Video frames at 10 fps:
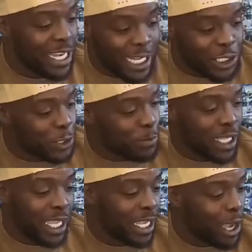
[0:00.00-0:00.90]
And then it just
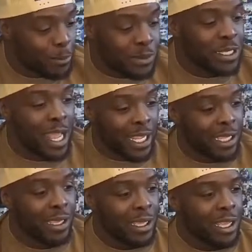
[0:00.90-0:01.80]
becomes
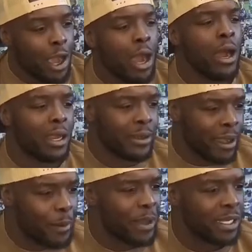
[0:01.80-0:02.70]
like, oh,
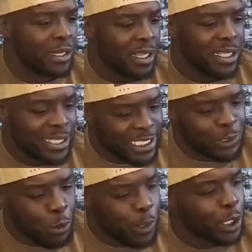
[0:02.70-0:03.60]
nah, man,
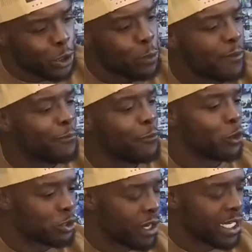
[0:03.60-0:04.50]
this is what we're going to do
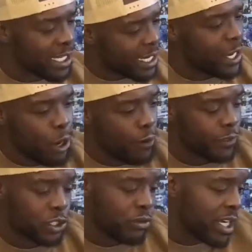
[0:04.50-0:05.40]
before training and then
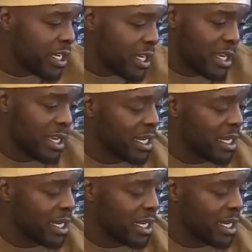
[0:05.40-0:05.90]
after training.